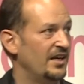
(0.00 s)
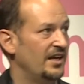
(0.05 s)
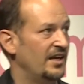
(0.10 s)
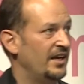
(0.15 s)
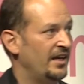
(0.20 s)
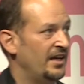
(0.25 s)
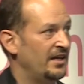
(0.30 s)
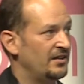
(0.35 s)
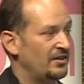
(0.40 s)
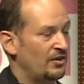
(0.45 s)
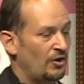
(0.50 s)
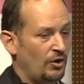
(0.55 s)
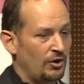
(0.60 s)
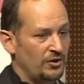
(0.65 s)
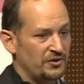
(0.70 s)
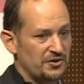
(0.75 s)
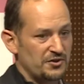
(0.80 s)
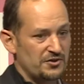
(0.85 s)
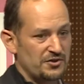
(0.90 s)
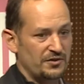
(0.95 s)
And all
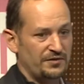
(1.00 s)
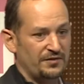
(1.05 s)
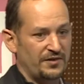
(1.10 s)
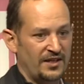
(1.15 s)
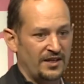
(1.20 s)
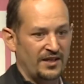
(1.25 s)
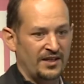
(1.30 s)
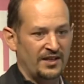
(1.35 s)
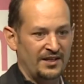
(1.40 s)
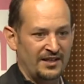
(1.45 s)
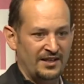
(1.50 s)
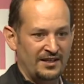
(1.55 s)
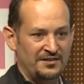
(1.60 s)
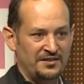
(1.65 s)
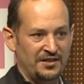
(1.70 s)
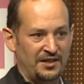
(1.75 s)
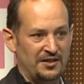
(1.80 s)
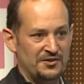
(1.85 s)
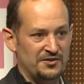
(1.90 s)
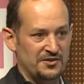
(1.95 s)
sorts of
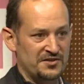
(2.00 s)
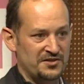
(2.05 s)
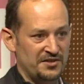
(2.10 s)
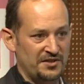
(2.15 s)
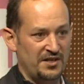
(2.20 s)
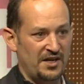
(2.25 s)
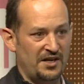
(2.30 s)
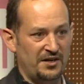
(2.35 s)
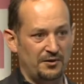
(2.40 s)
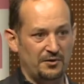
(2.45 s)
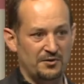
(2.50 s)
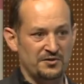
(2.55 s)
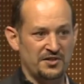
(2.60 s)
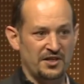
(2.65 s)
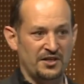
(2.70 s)
intelligent scenarios,